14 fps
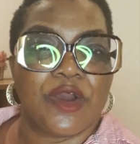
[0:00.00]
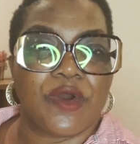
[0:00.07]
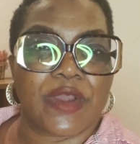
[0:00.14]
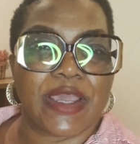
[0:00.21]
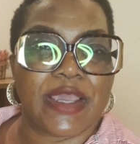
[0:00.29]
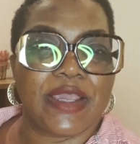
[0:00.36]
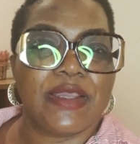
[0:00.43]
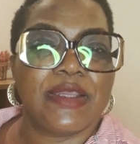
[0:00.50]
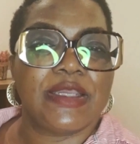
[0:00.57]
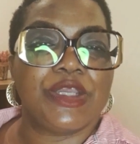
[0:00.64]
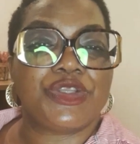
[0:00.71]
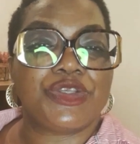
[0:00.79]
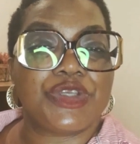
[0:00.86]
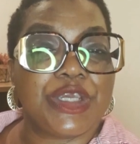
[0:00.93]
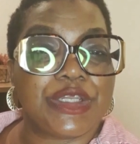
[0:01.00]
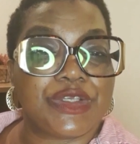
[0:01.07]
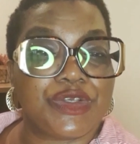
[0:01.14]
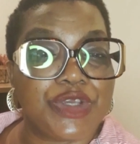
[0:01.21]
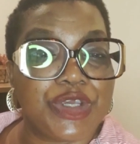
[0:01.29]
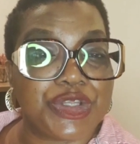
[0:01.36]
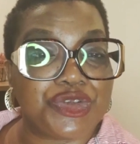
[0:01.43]
Okay,
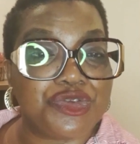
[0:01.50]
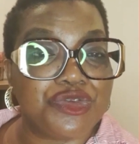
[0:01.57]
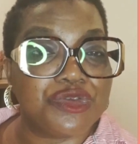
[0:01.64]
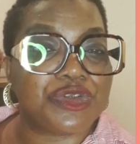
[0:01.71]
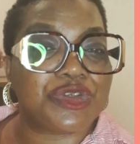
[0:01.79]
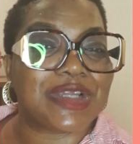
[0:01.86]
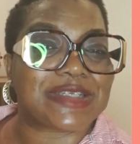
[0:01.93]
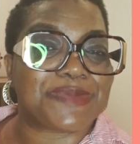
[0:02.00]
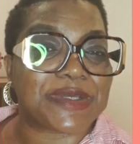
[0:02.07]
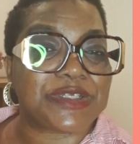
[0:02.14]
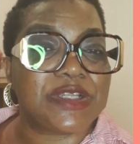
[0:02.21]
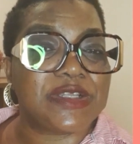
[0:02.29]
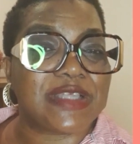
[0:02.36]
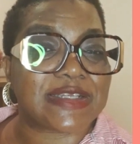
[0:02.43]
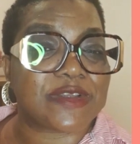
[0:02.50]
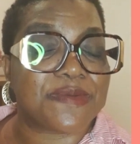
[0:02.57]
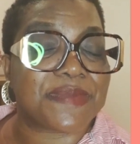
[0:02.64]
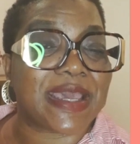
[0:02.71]
it's usually, especially there's some